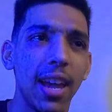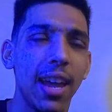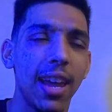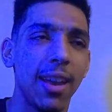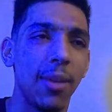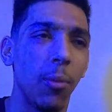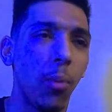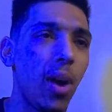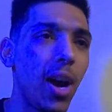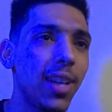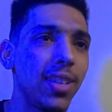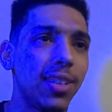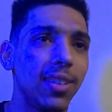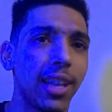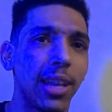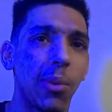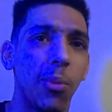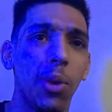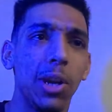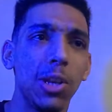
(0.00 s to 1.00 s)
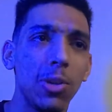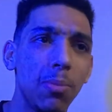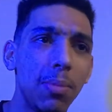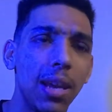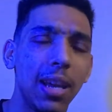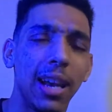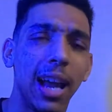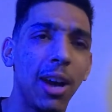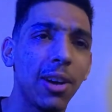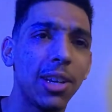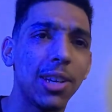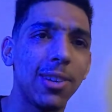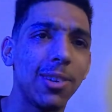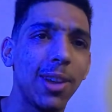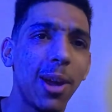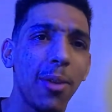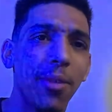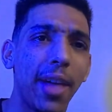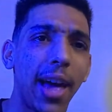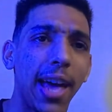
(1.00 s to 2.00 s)
And Watts is like, "What do you mean? How can you
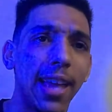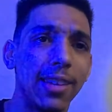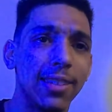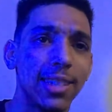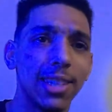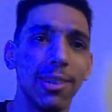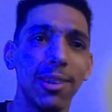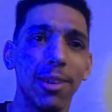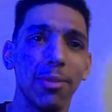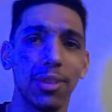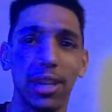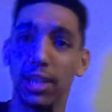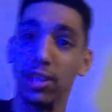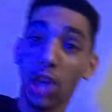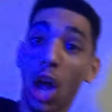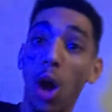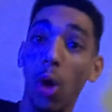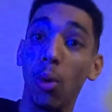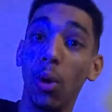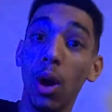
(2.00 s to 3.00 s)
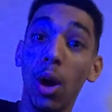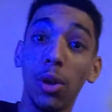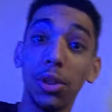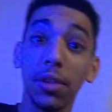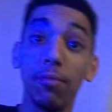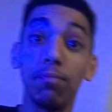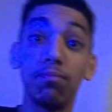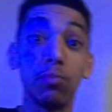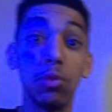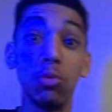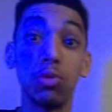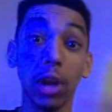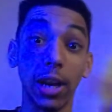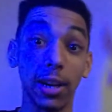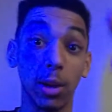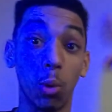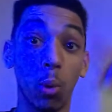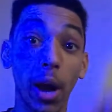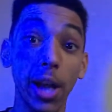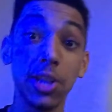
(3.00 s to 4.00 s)
know that?" And Tyrion's like, "No, you trying
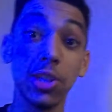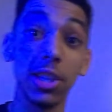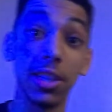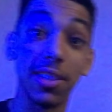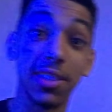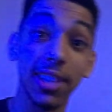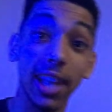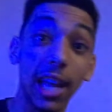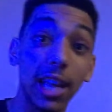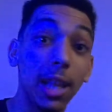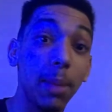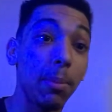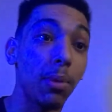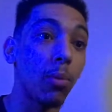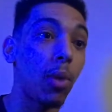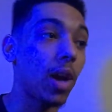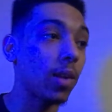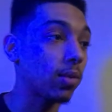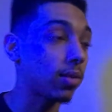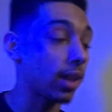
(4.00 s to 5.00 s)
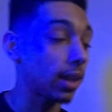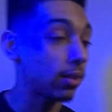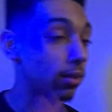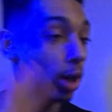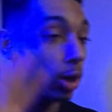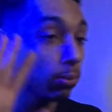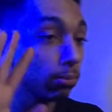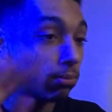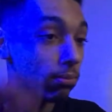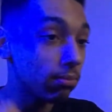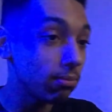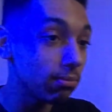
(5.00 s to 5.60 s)
to question Salem?" And Watts is like, "No,